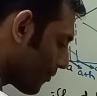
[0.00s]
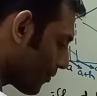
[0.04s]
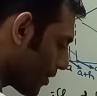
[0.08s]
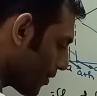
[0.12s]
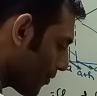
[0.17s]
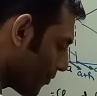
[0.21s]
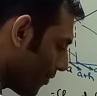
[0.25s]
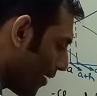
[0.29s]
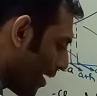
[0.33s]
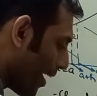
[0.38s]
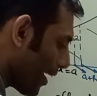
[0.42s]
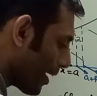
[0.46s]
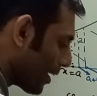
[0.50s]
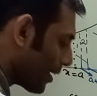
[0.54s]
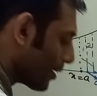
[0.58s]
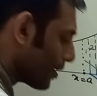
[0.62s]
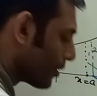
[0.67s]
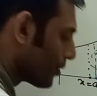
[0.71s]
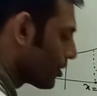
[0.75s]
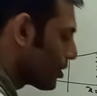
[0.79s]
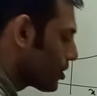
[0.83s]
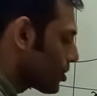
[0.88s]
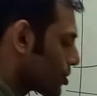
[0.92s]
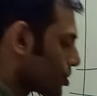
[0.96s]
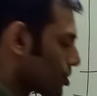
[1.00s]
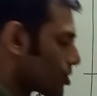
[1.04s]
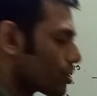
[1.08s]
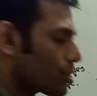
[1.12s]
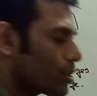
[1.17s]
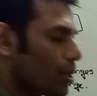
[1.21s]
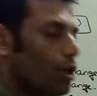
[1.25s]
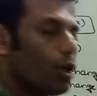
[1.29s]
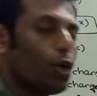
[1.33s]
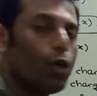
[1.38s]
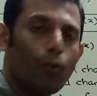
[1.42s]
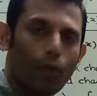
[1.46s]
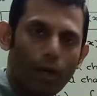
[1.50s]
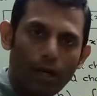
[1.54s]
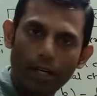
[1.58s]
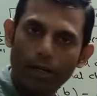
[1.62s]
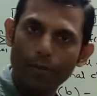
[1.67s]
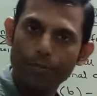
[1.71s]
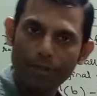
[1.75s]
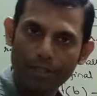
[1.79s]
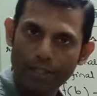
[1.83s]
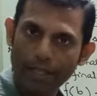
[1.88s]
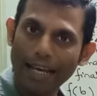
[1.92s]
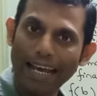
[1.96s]
define this lower
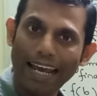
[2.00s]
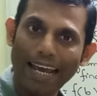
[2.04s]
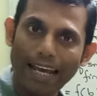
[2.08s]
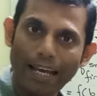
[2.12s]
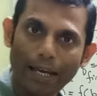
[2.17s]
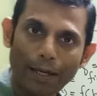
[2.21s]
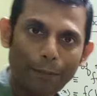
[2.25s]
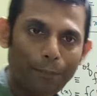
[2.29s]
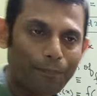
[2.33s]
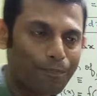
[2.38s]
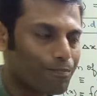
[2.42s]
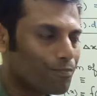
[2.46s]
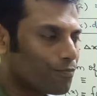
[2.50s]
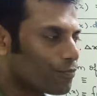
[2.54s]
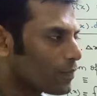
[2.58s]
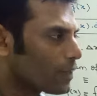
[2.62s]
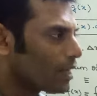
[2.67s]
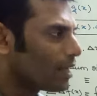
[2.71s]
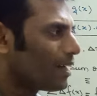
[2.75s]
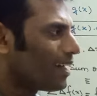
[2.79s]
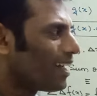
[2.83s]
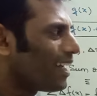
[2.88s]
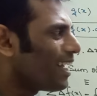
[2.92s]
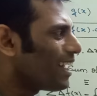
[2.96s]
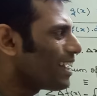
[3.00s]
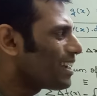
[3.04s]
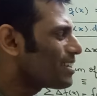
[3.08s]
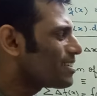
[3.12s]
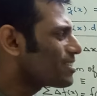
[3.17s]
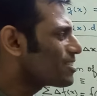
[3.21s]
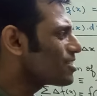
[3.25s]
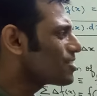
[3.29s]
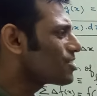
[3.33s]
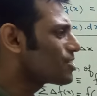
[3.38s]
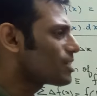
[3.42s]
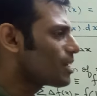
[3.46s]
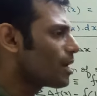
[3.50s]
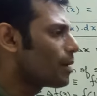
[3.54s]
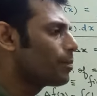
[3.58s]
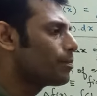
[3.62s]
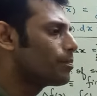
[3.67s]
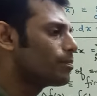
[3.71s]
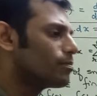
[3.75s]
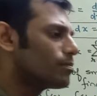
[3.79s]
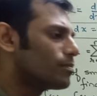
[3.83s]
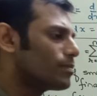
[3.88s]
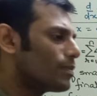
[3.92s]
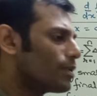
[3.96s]
limit a as
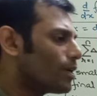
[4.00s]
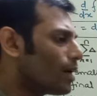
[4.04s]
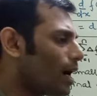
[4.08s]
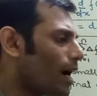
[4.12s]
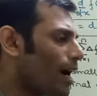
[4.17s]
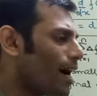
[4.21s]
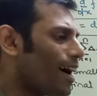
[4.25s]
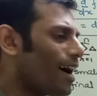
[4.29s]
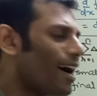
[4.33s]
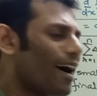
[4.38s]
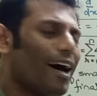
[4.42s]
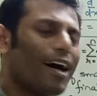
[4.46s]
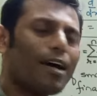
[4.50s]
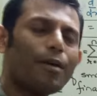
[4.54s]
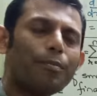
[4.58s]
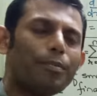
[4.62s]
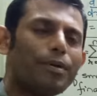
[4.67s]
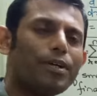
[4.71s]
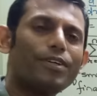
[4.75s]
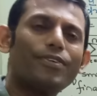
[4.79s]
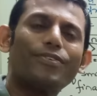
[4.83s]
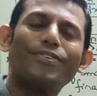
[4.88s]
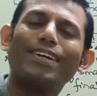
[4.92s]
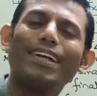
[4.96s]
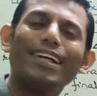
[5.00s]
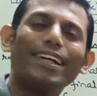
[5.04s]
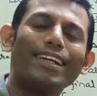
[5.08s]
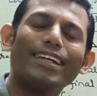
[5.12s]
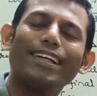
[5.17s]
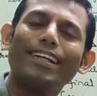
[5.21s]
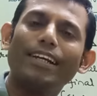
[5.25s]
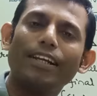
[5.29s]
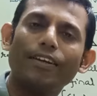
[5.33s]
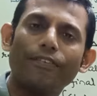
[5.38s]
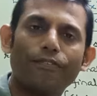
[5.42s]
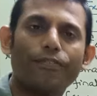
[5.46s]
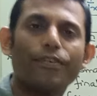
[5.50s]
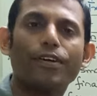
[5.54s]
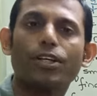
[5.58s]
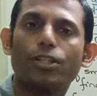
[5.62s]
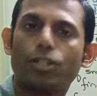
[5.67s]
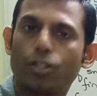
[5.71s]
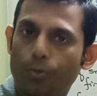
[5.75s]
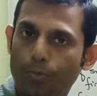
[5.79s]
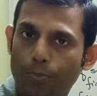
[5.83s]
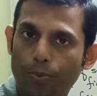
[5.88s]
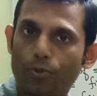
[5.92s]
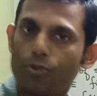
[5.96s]
some arbitrarily
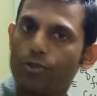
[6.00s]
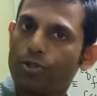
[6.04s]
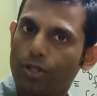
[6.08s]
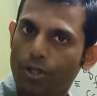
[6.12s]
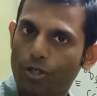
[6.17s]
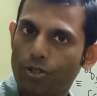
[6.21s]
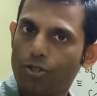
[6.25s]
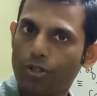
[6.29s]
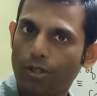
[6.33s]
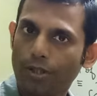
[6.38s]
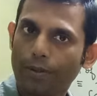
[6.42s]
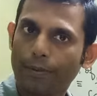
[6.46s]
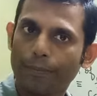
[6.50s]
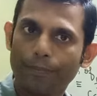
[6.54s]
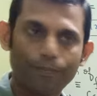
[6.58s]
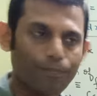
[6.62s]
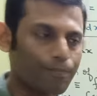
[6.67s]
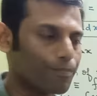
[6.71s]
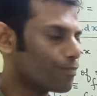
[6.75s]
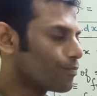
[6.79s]
fixed position,